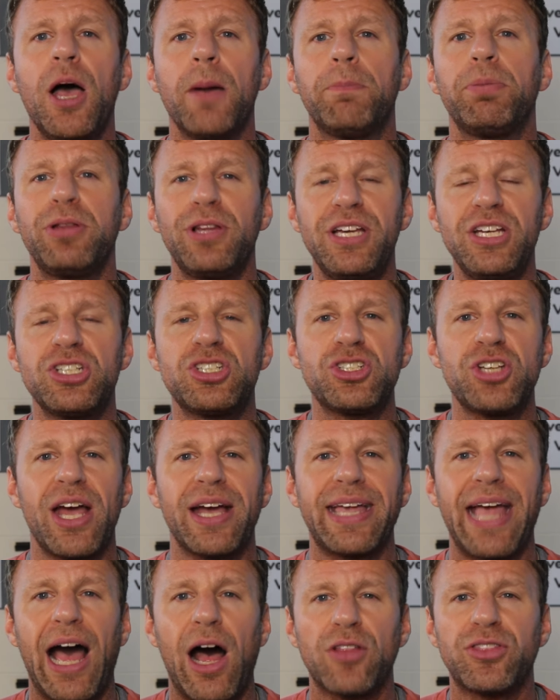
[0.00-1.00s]
please
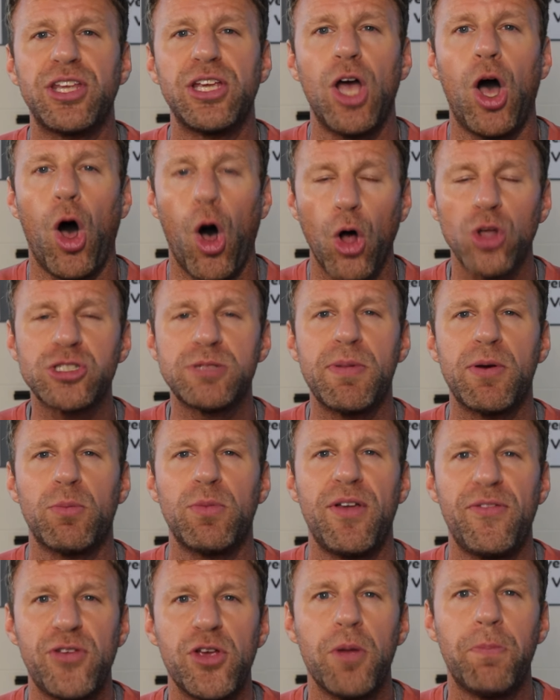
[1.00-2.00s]
check out the Ultimate
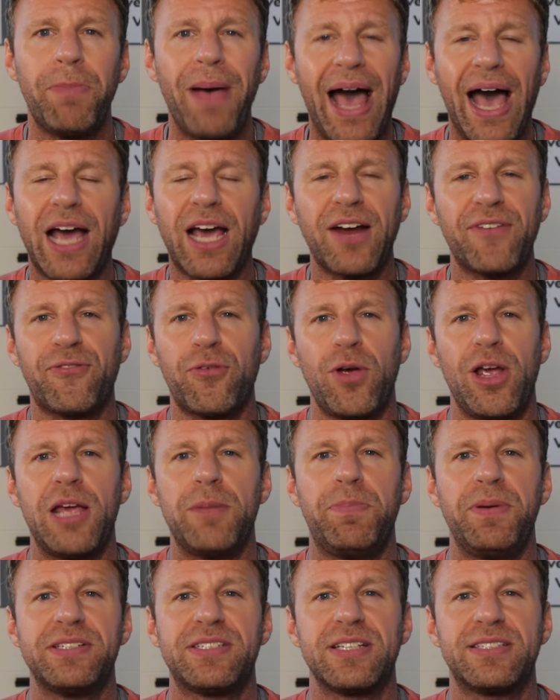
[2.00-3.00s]
Review Packet for
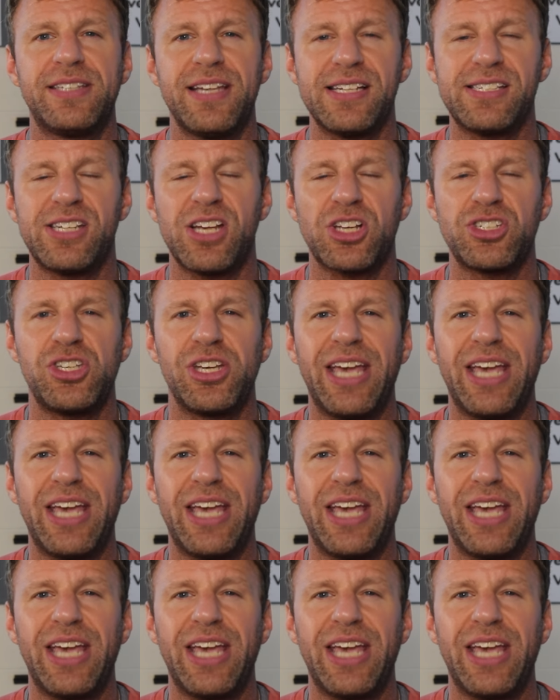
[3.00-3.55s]
AP Statistics.